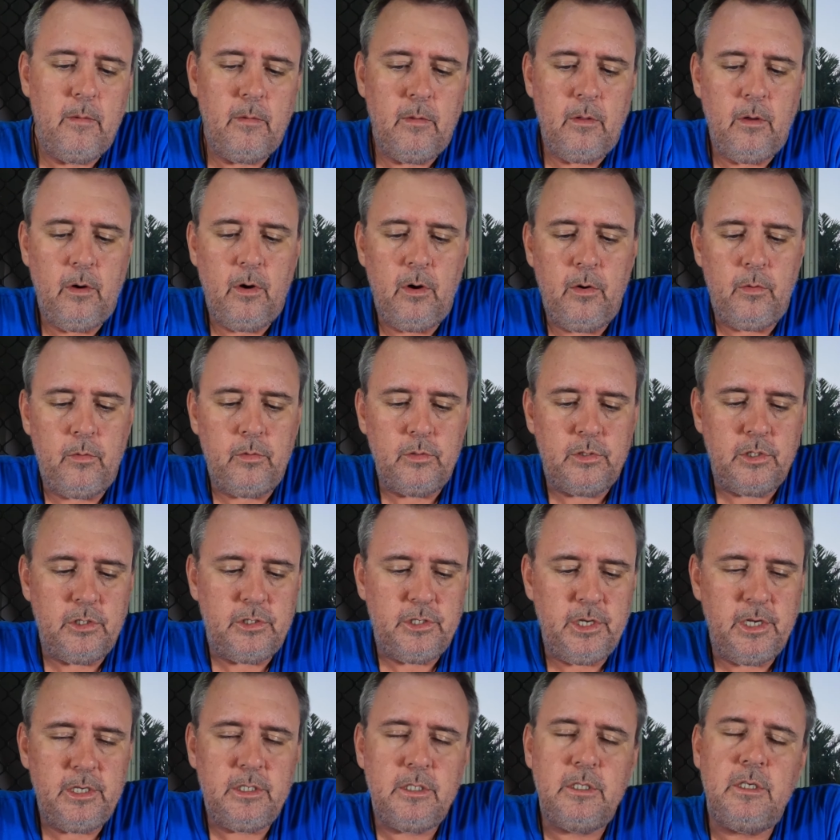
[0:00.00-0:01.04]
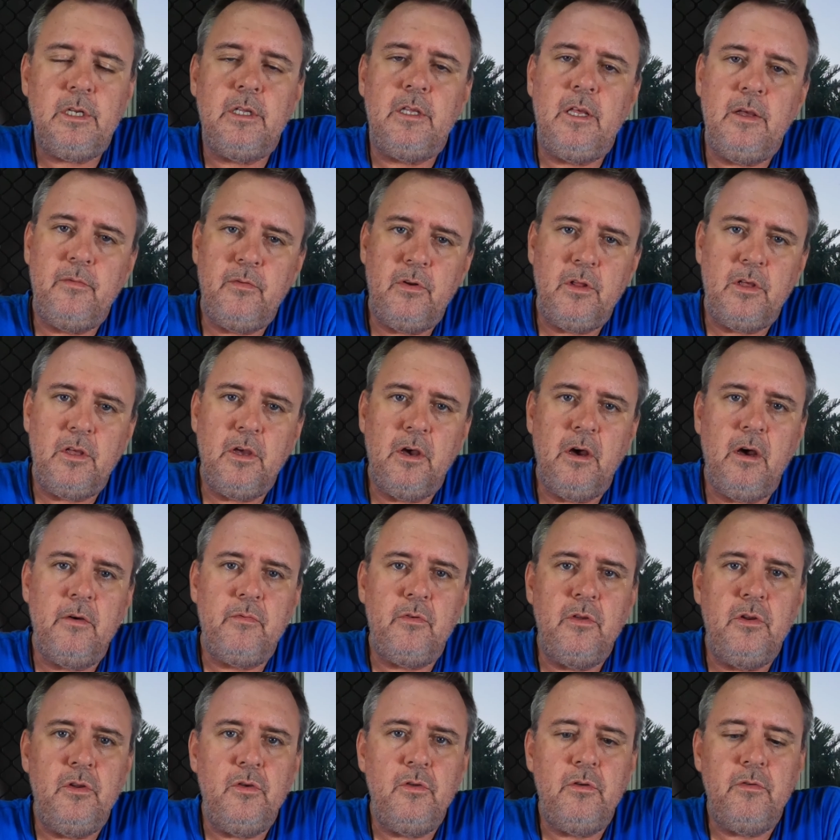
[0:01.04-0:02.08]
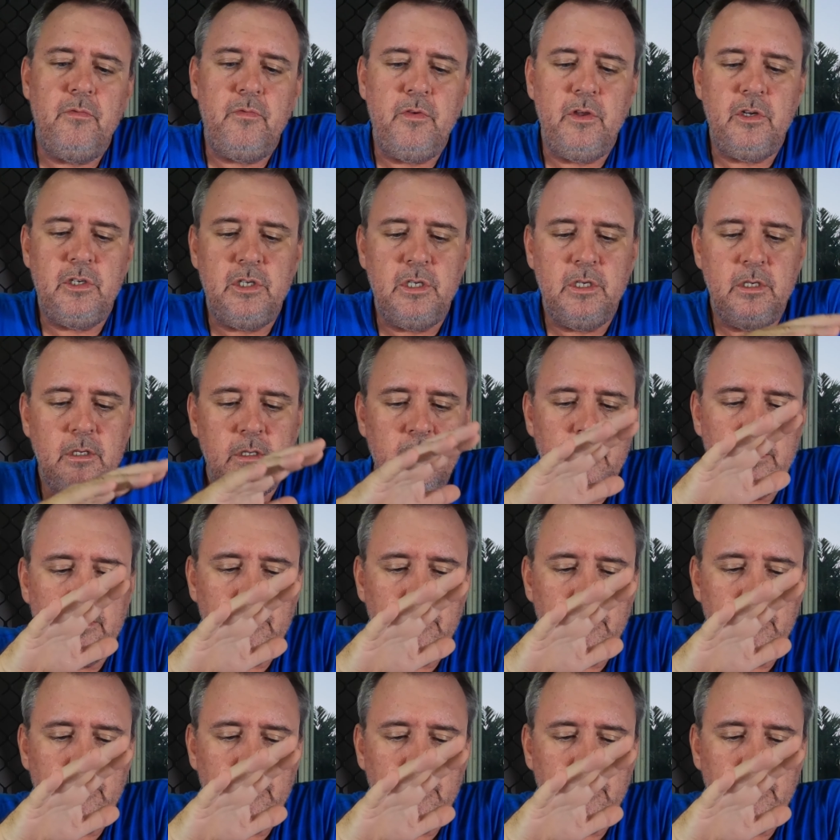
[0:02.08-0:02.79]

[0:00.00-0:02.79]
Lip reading: I will suggest to give it a go if you're new to fishing.